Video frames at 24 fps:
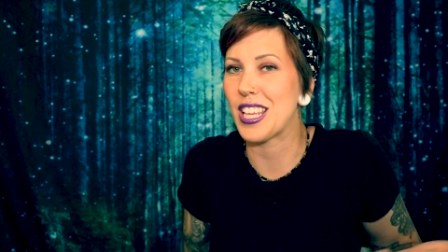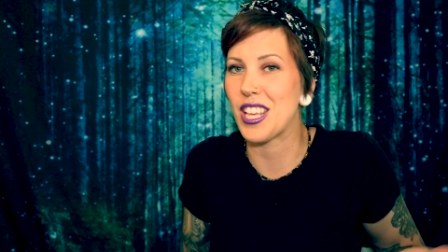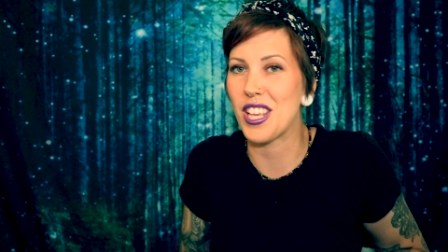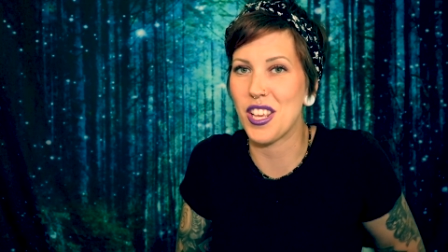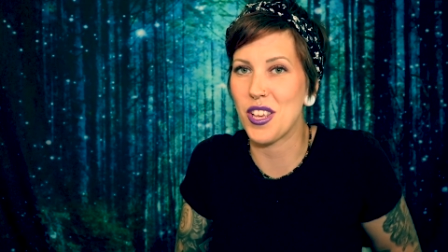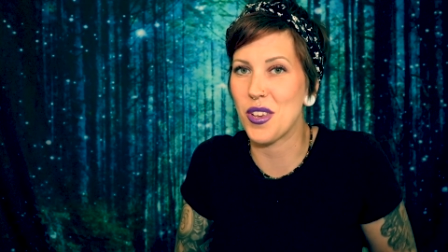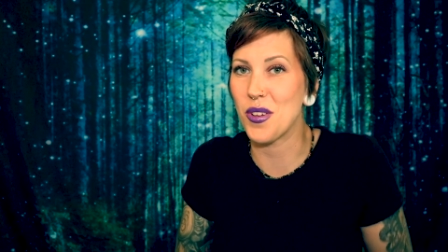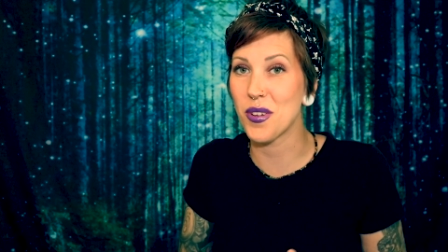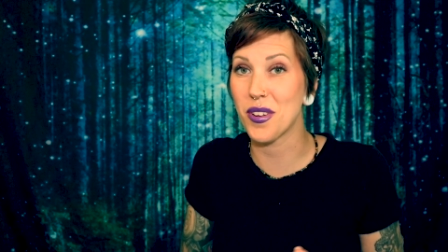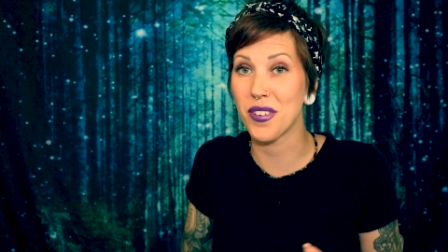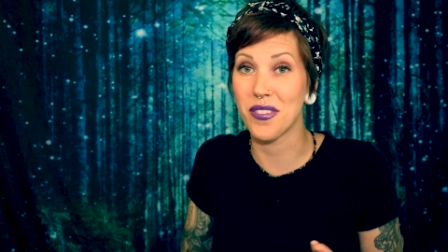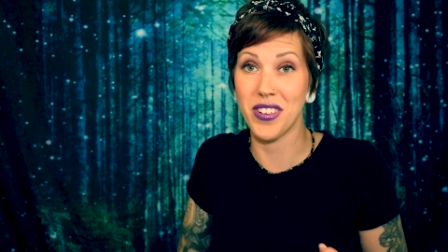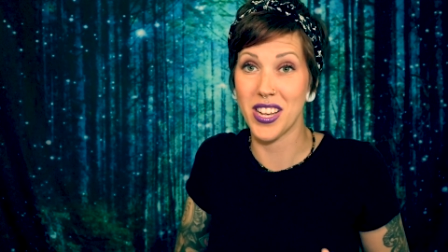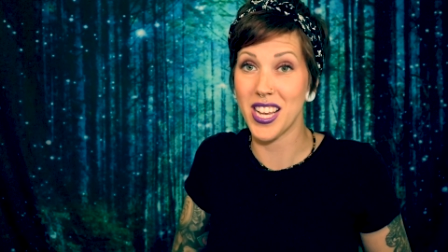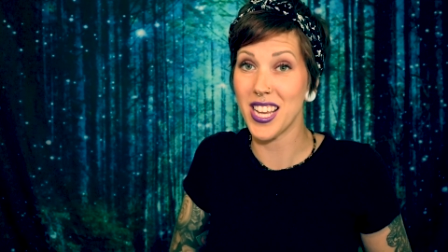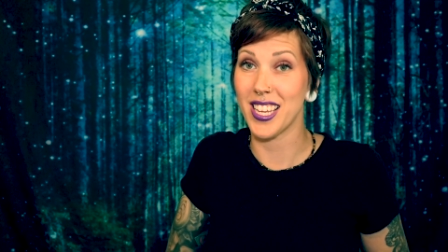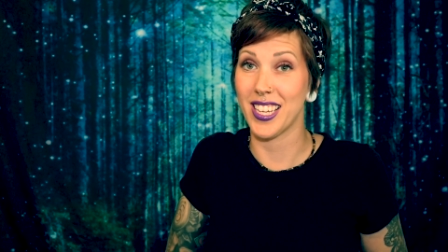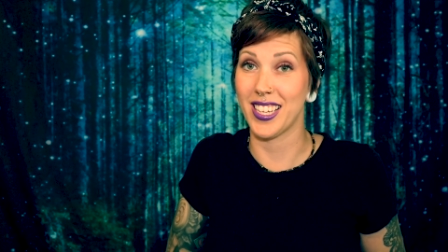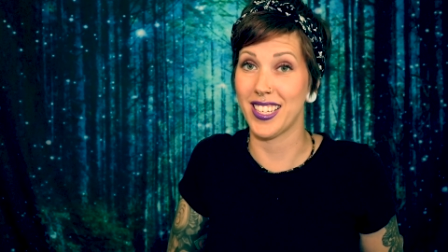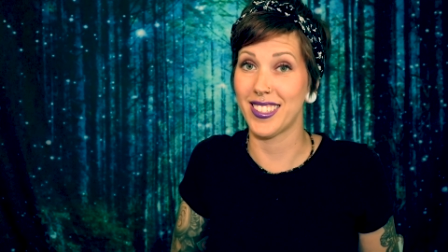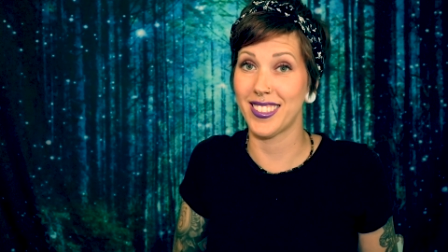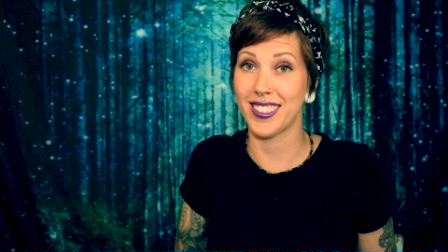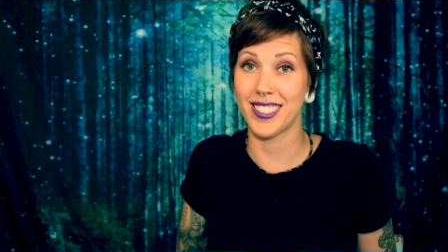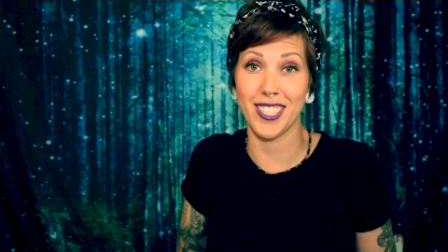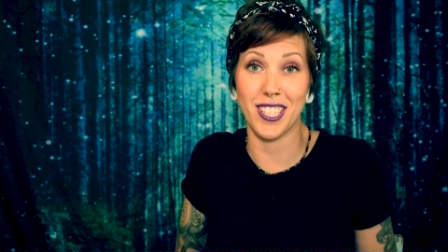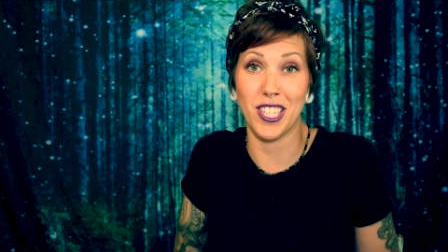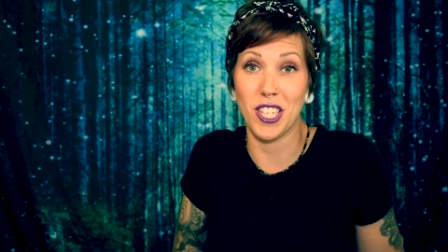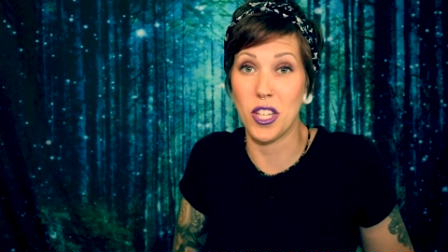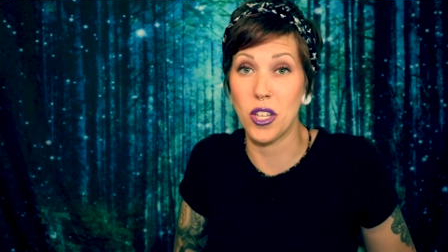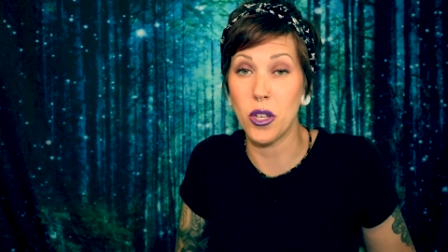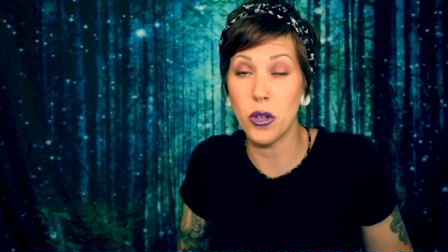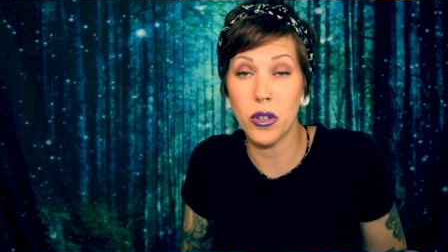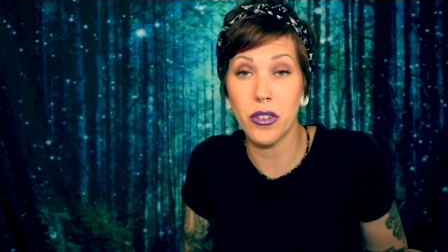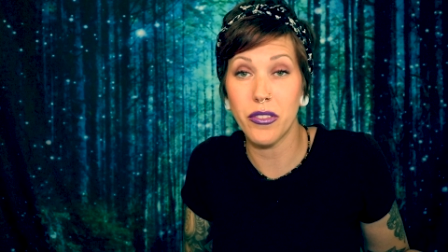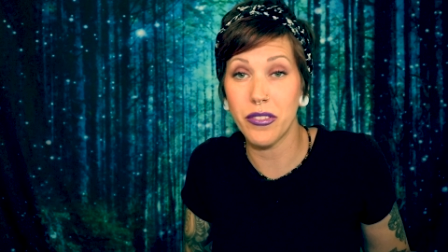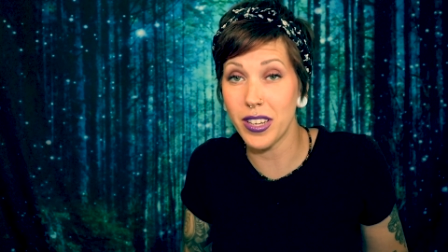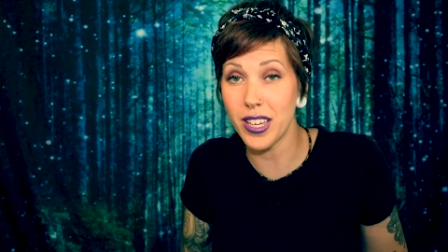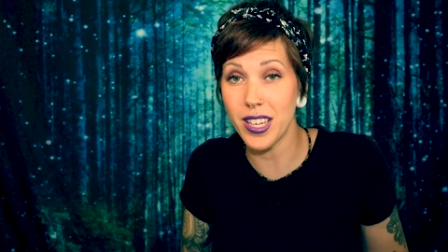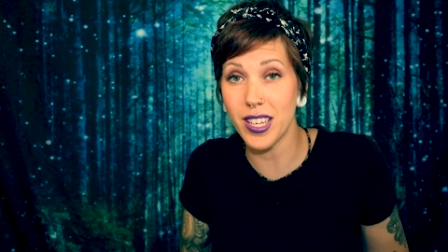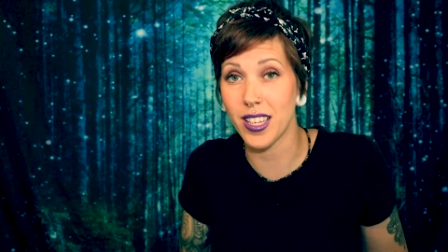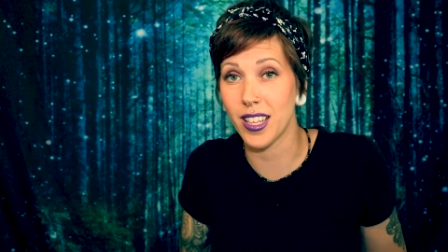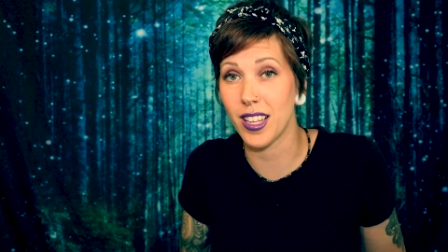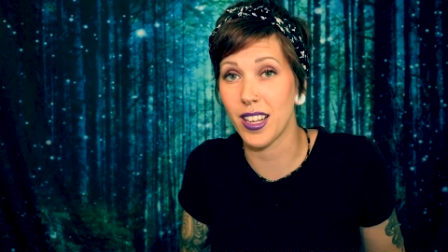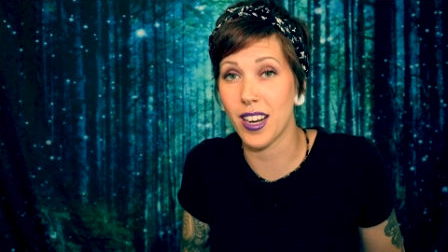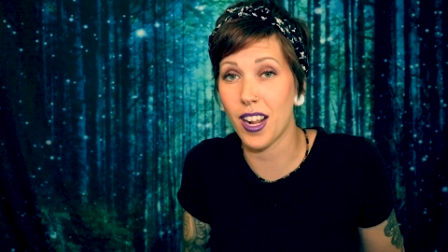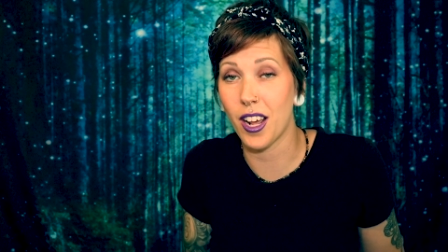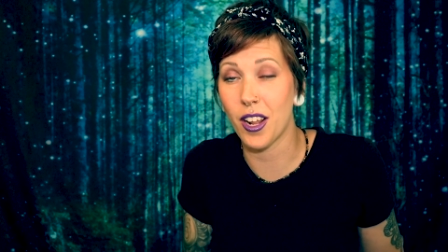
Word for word: You could fake it. You could fake it